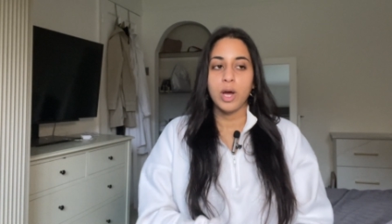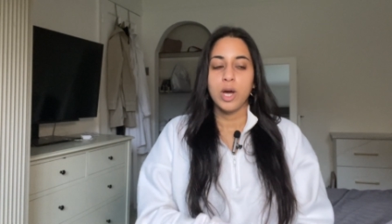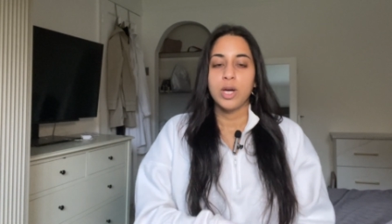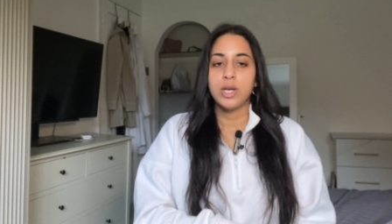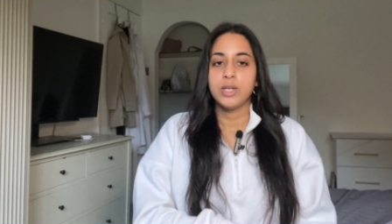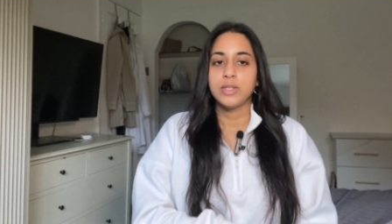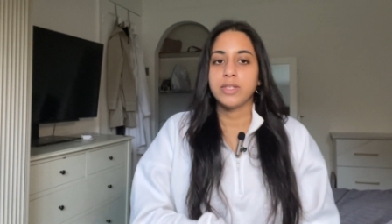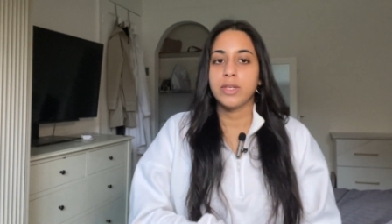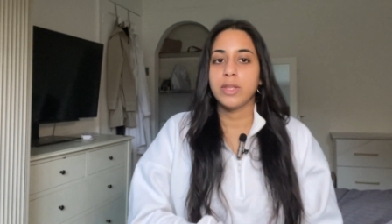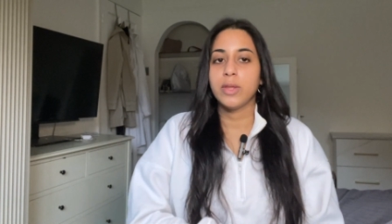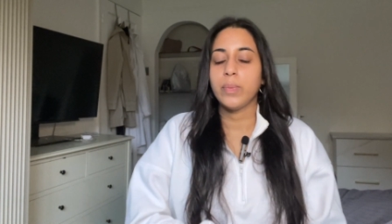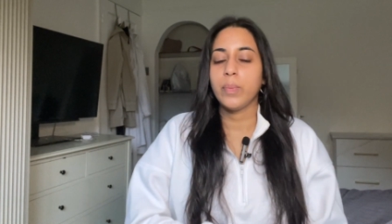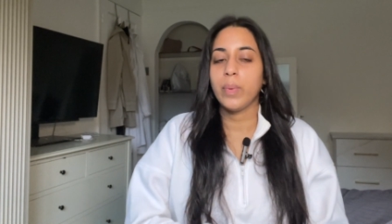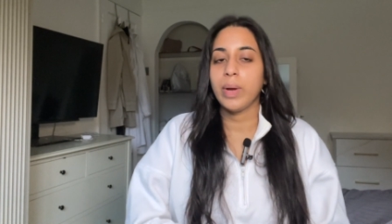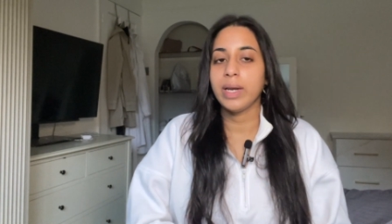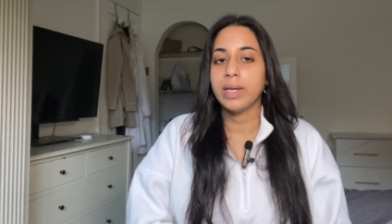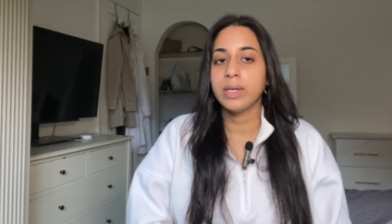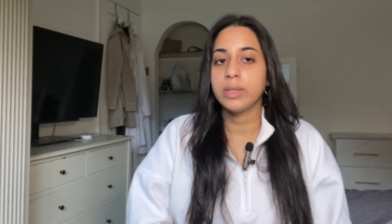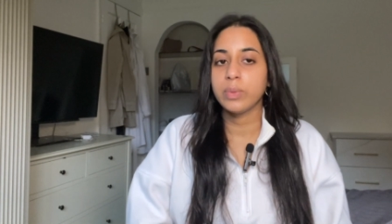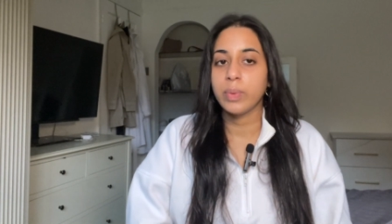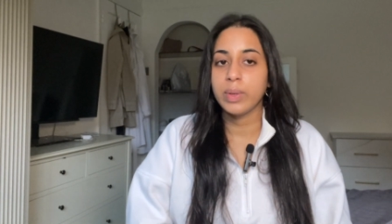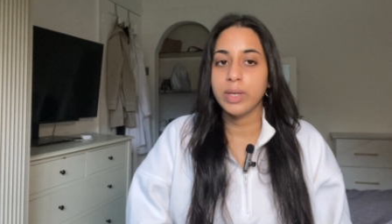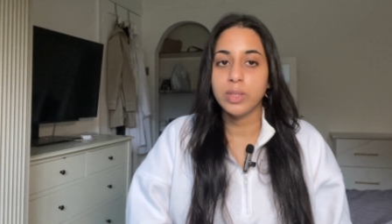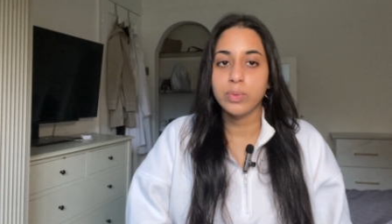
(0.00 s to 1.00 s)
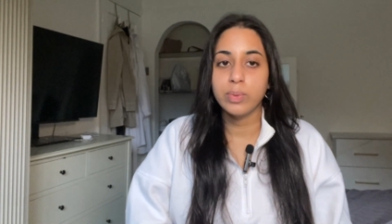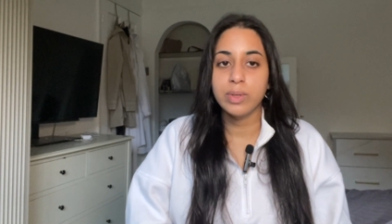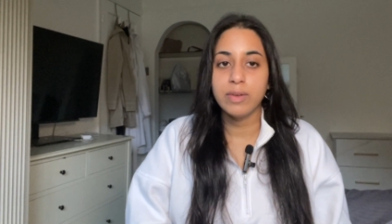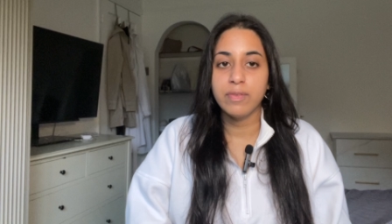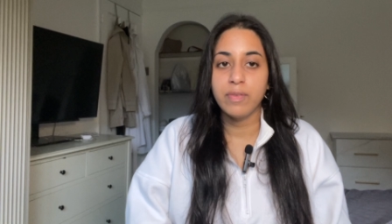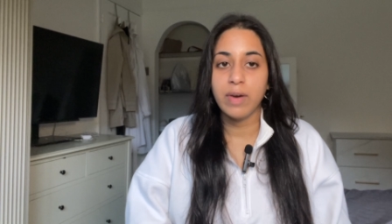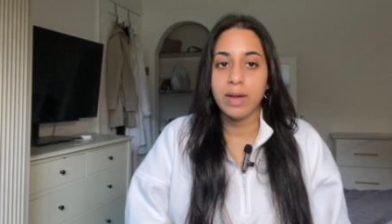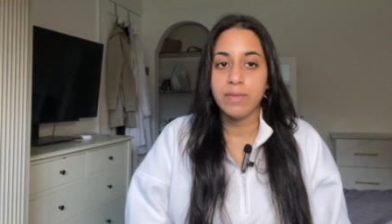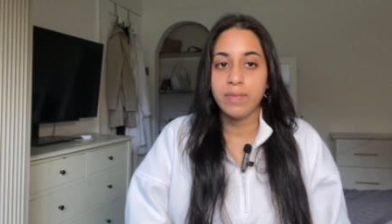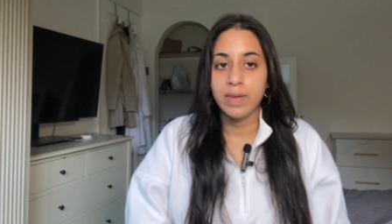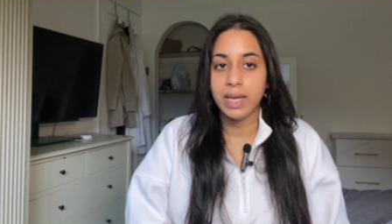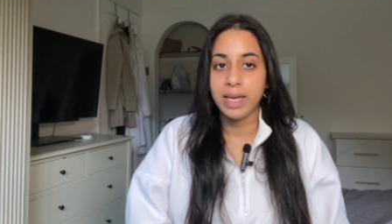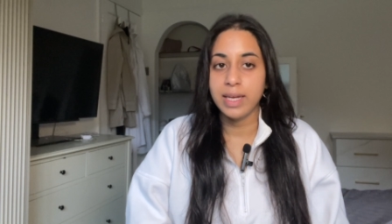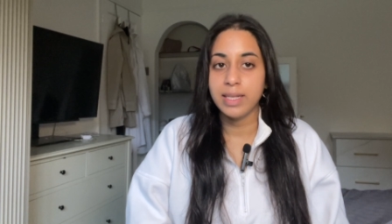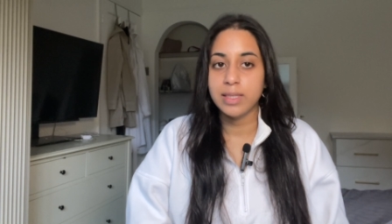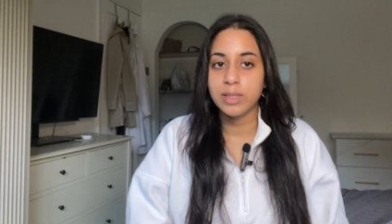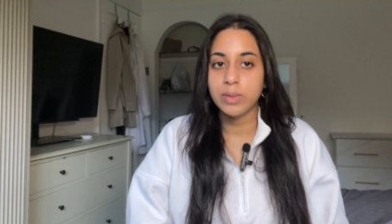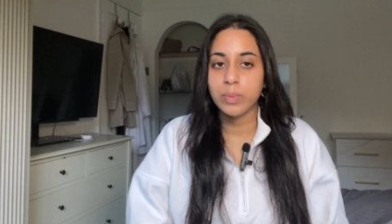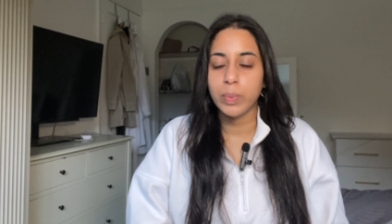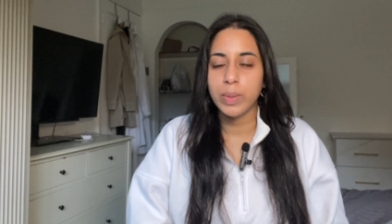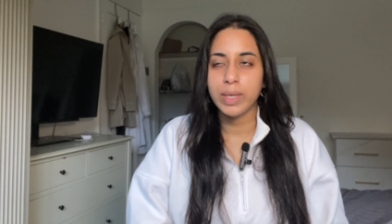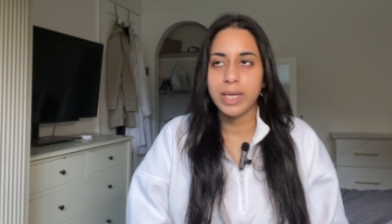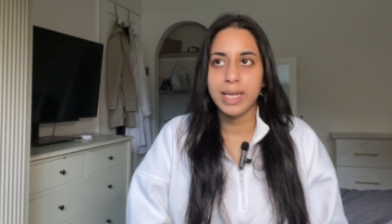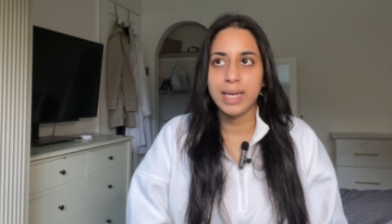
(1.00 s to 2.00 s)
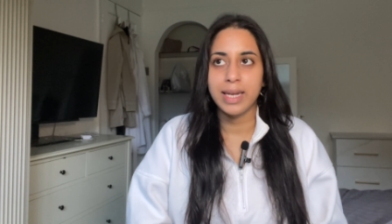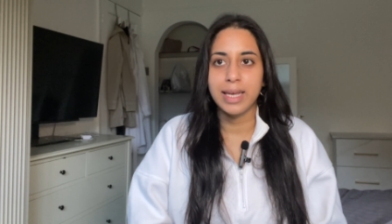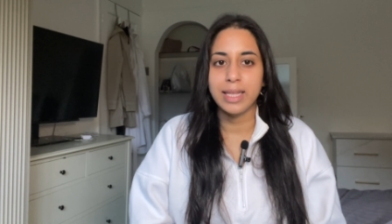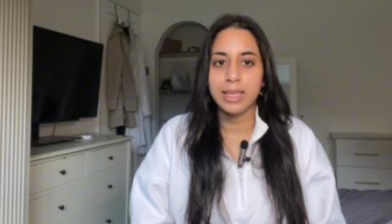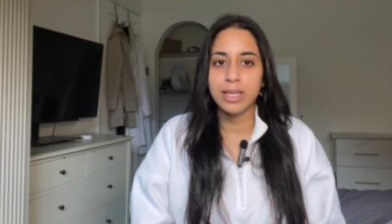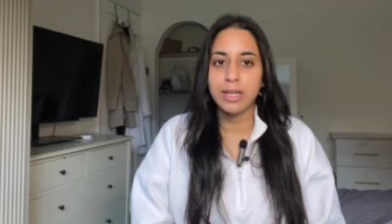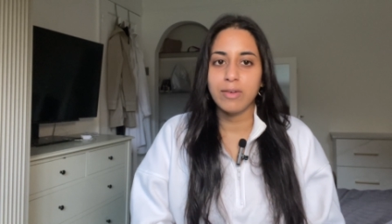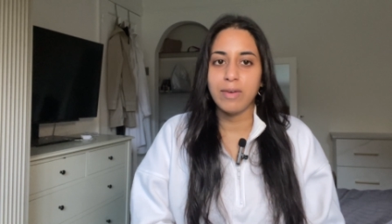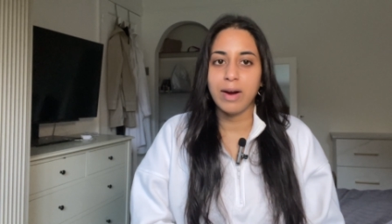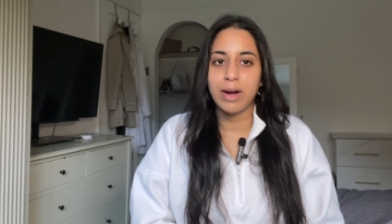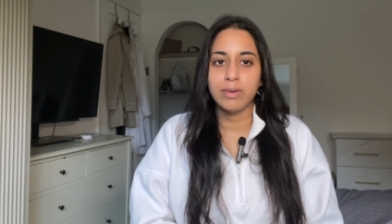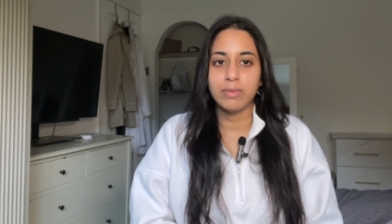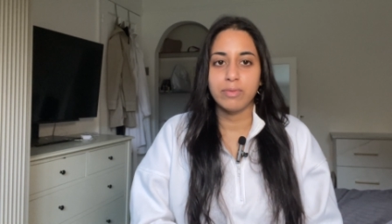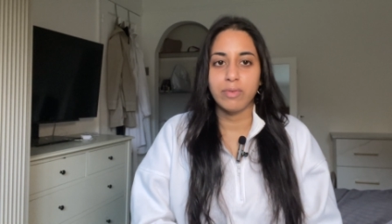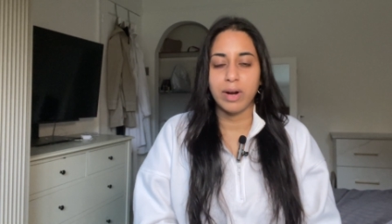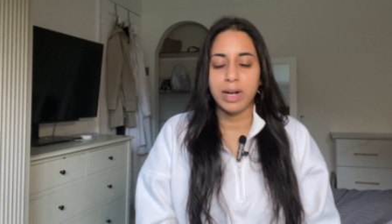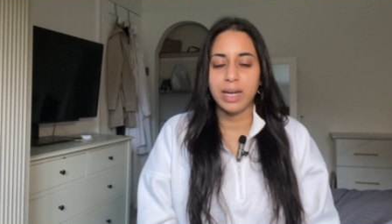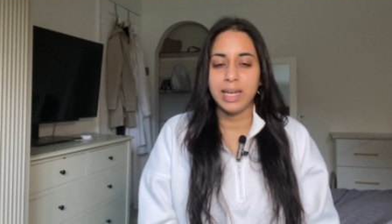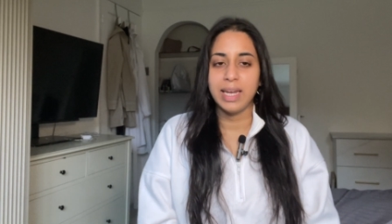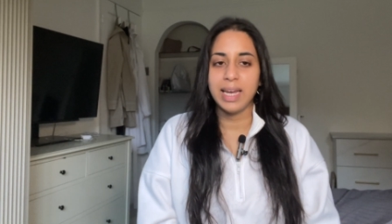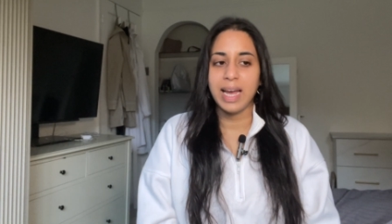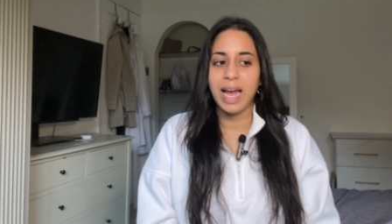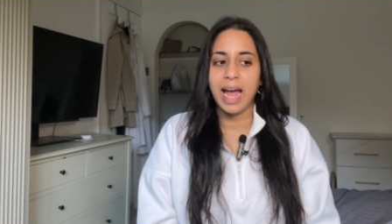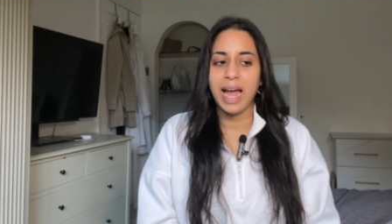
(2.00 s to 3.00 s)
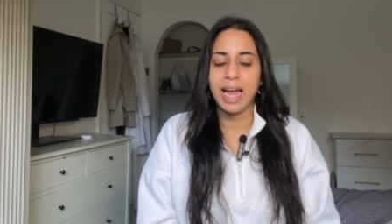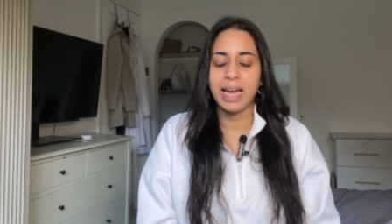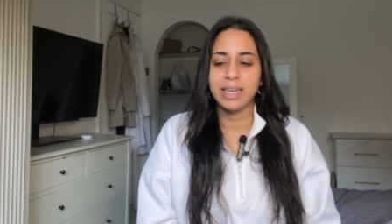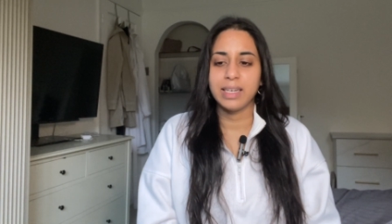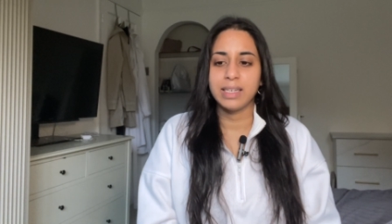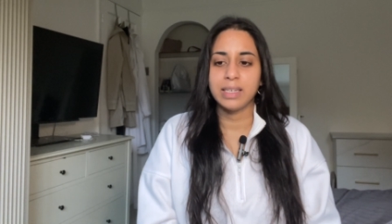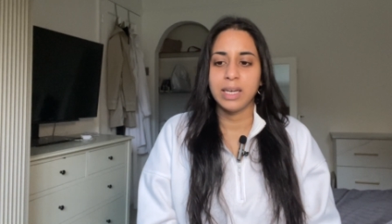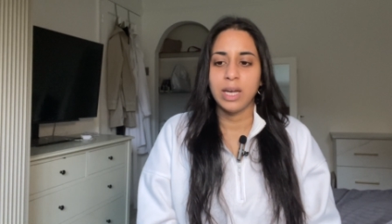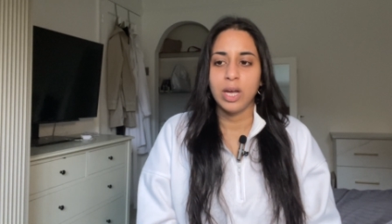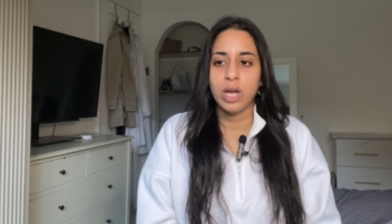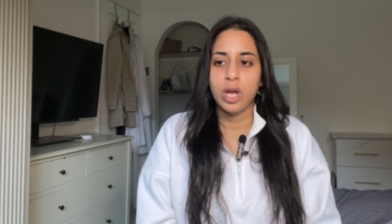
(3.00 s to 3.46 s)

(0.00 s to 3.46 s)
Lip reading: so that when 2025 hits, we can hit the ground running and